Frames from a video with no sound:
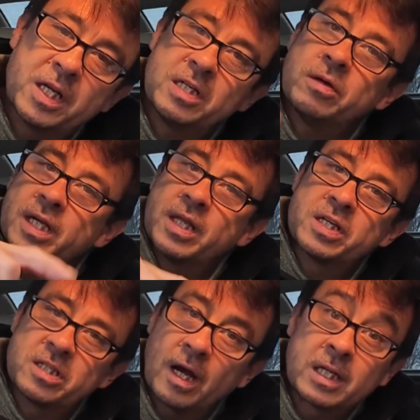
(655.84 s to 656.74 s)
see on the other
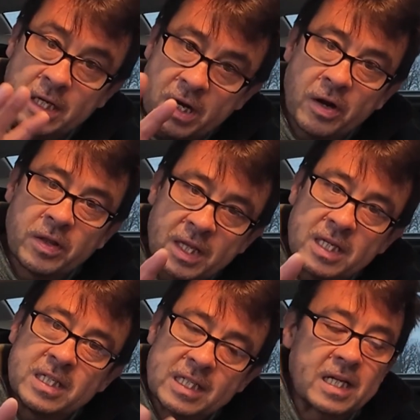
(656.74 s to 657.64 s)
side because I know that
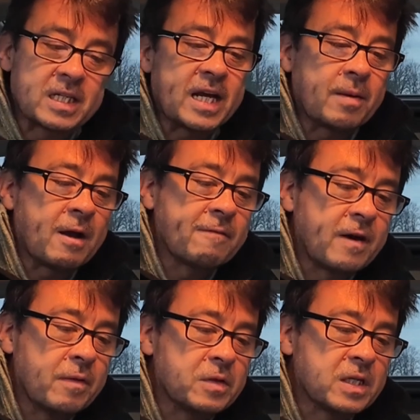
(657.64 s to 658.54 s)
this is going to take about
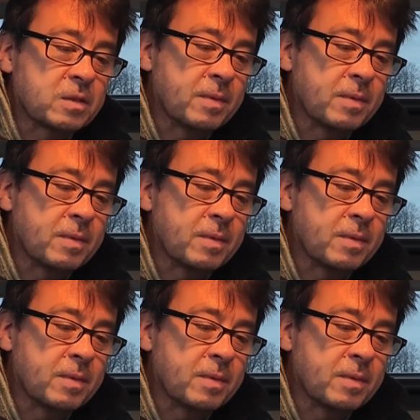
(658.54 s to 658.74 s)
5 or 6